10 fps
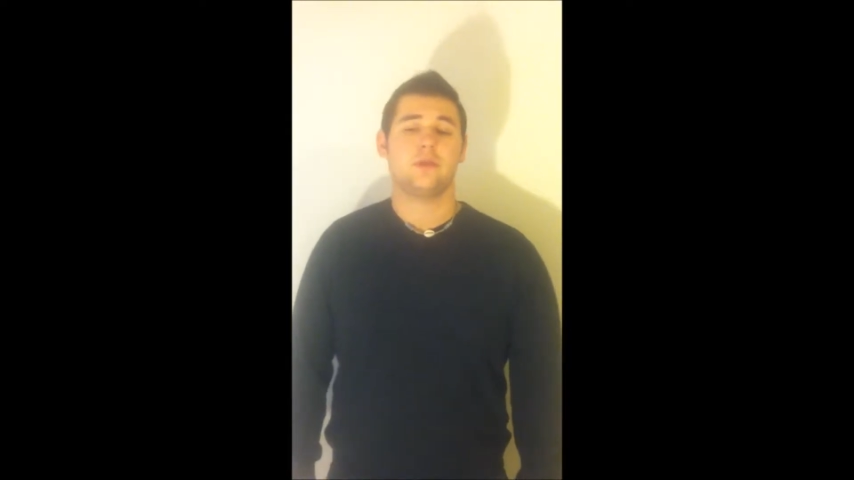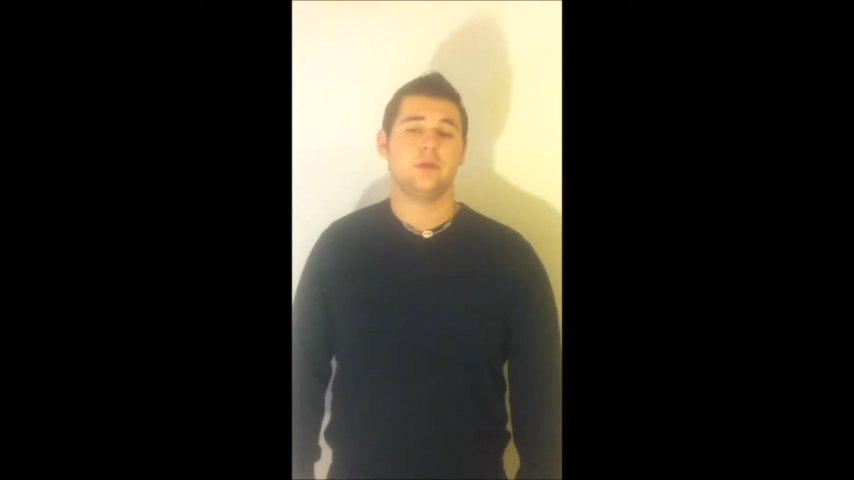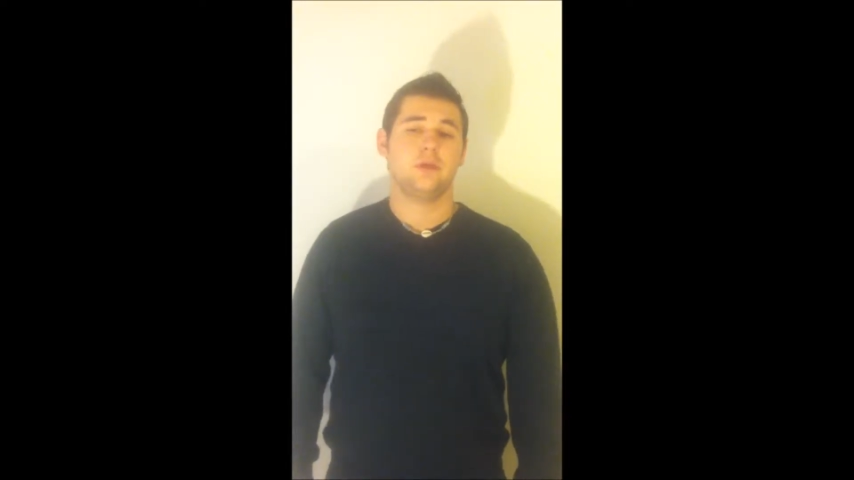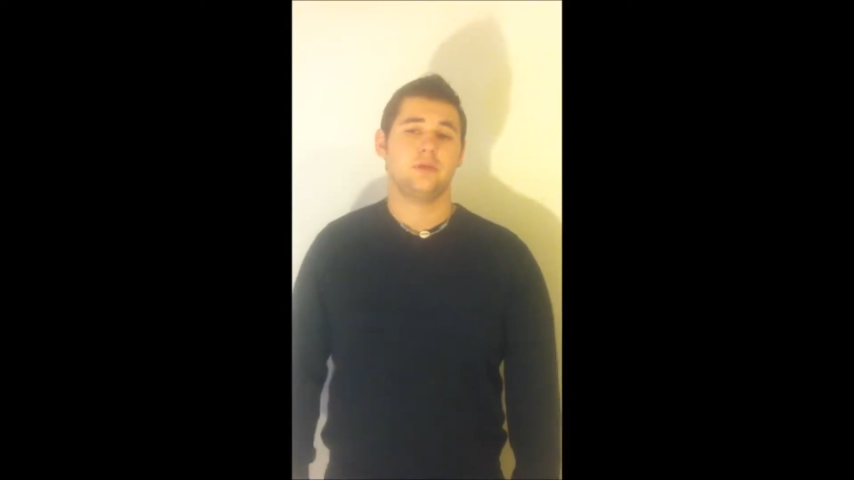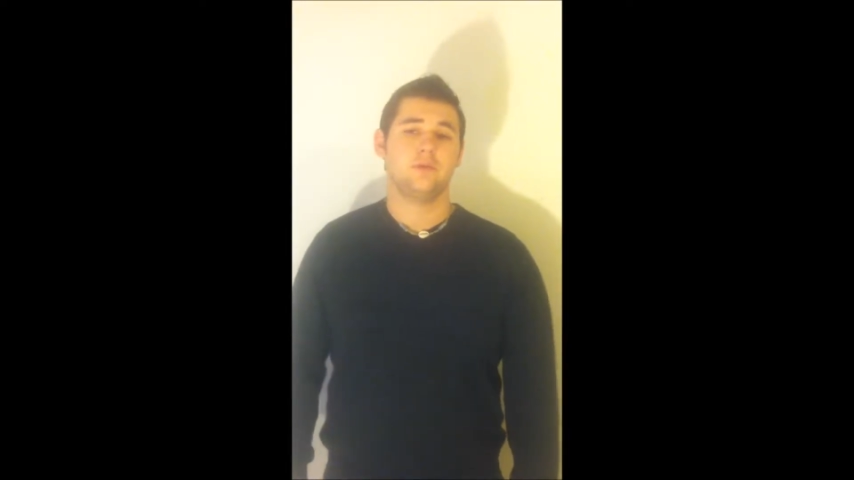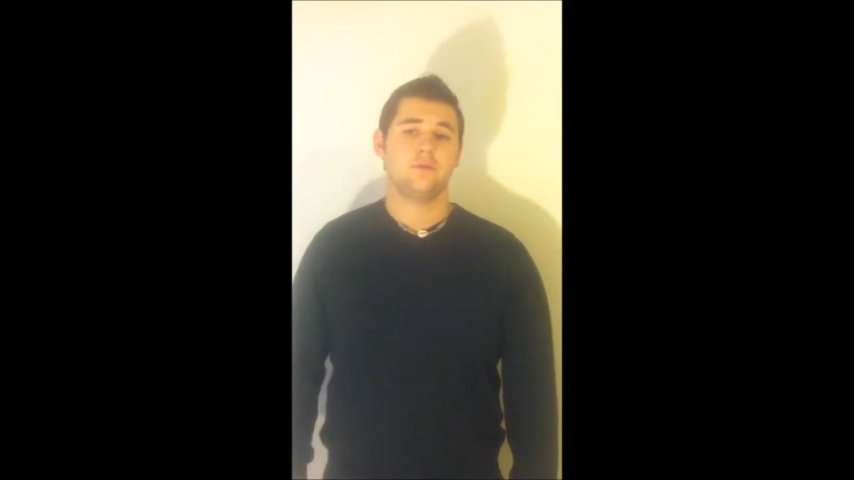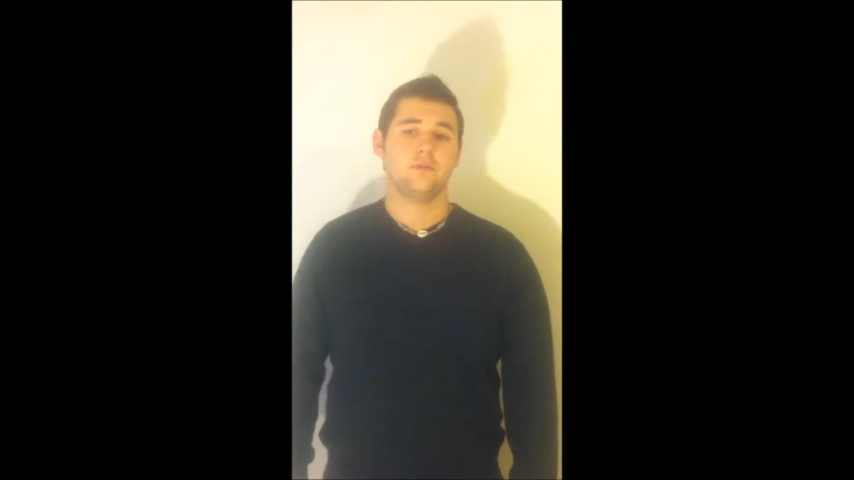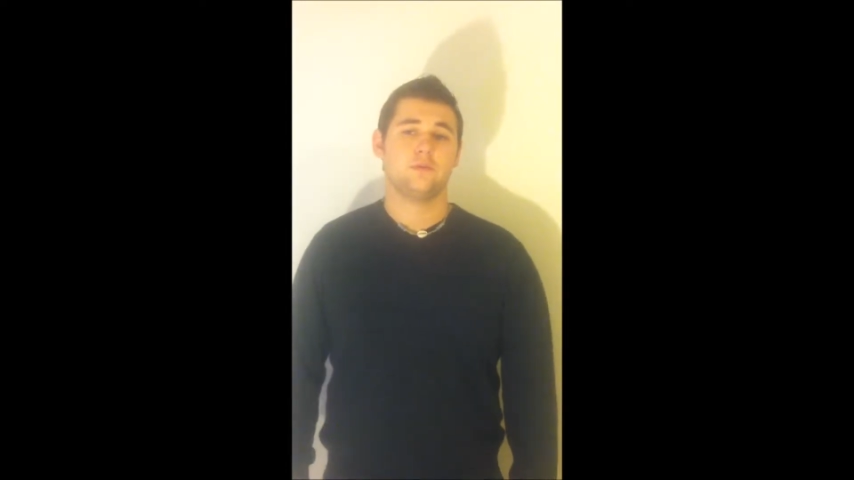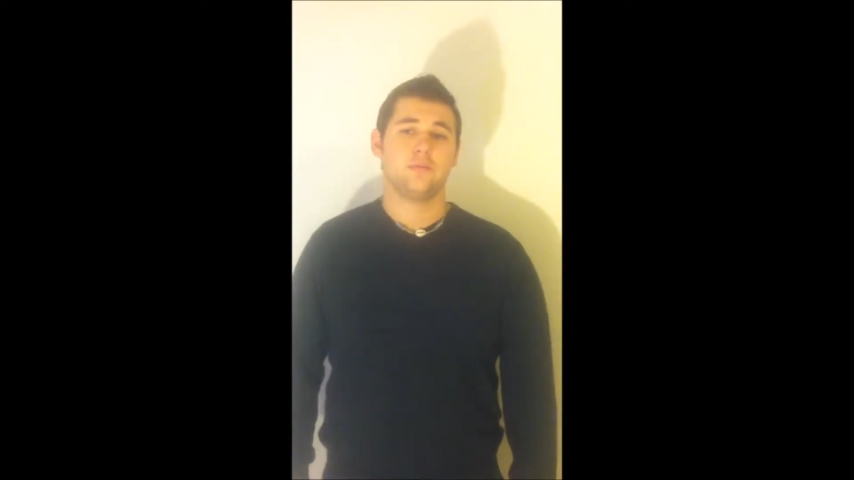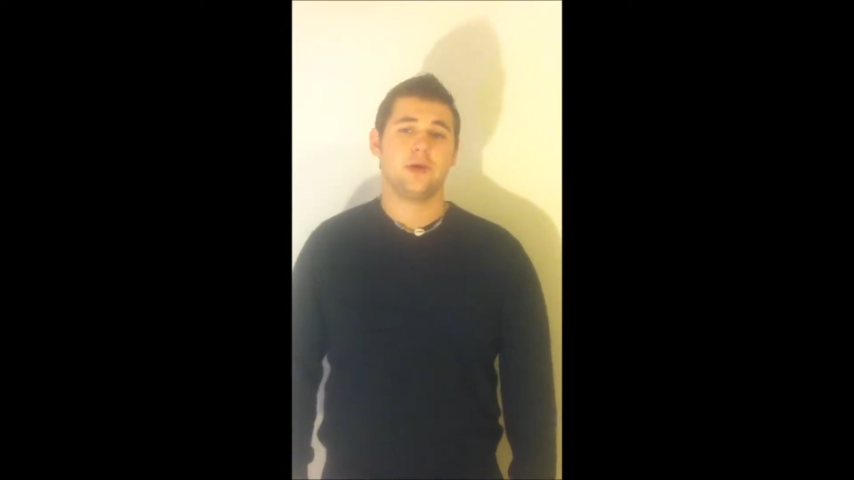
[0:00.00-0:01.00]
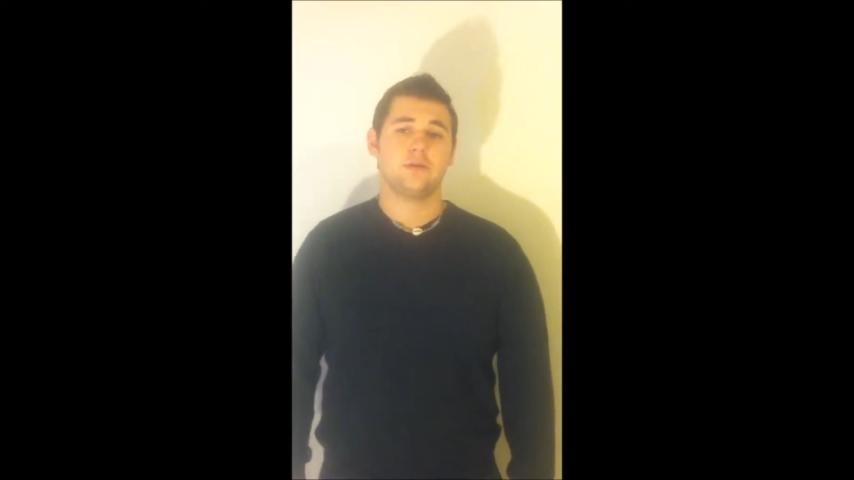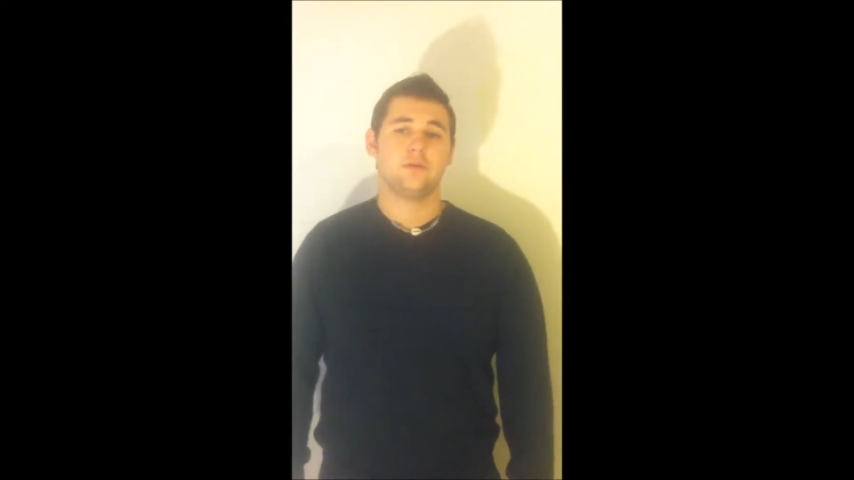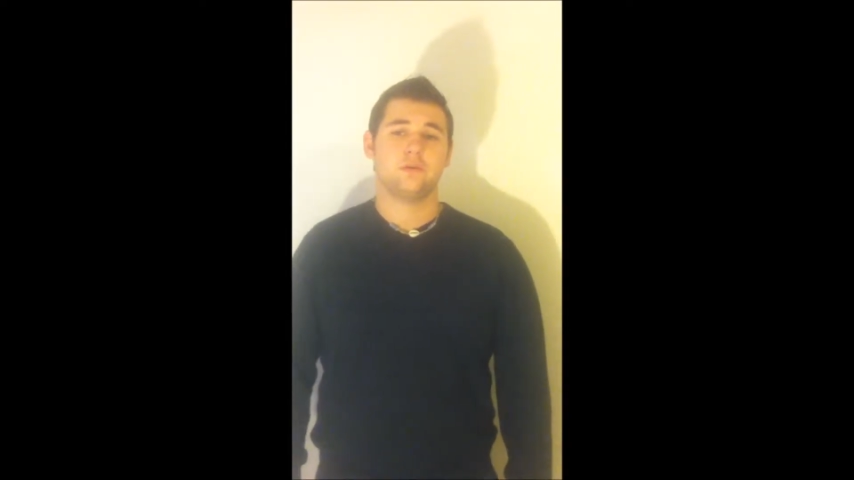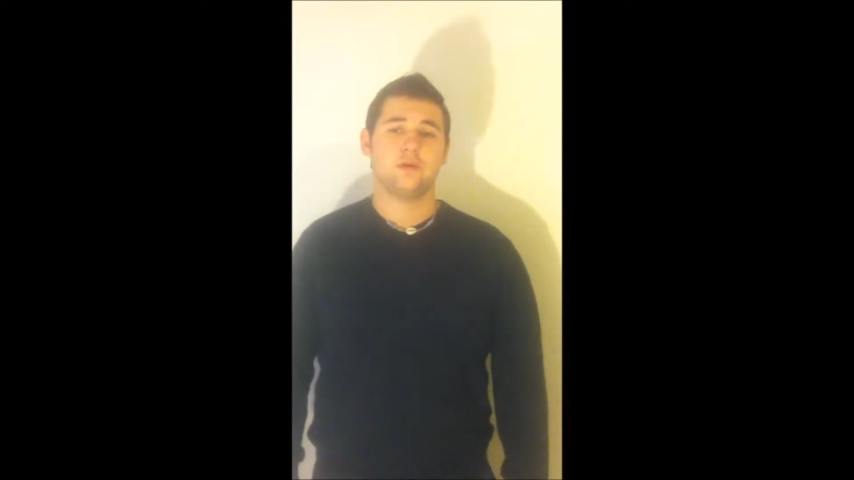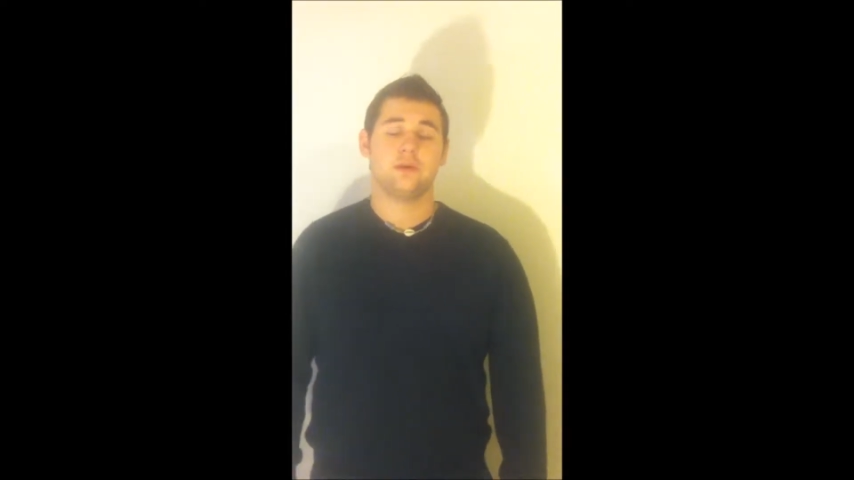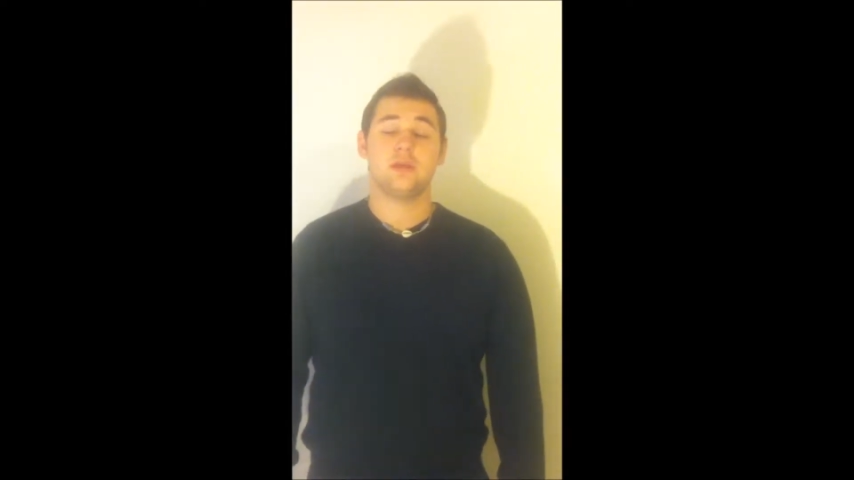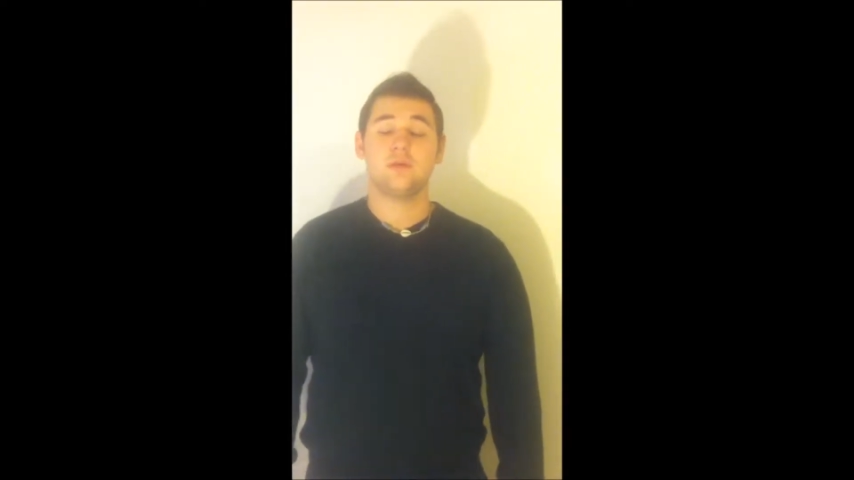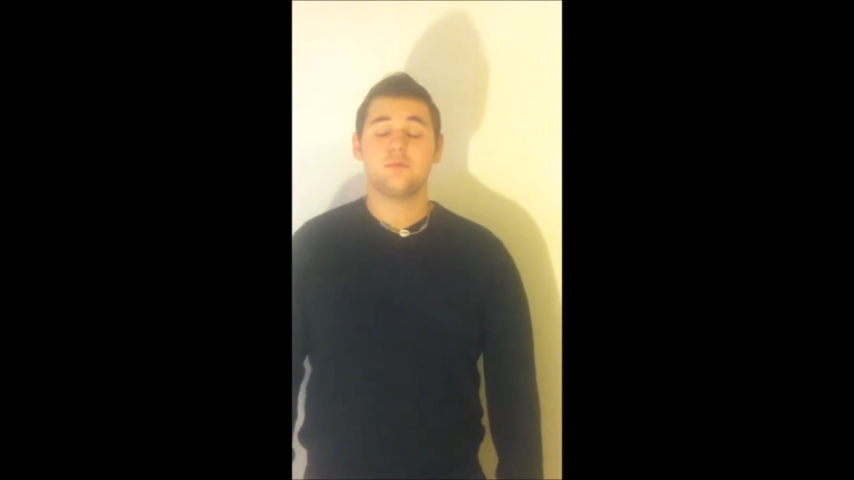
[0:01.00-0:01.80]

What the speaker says: the different bacteria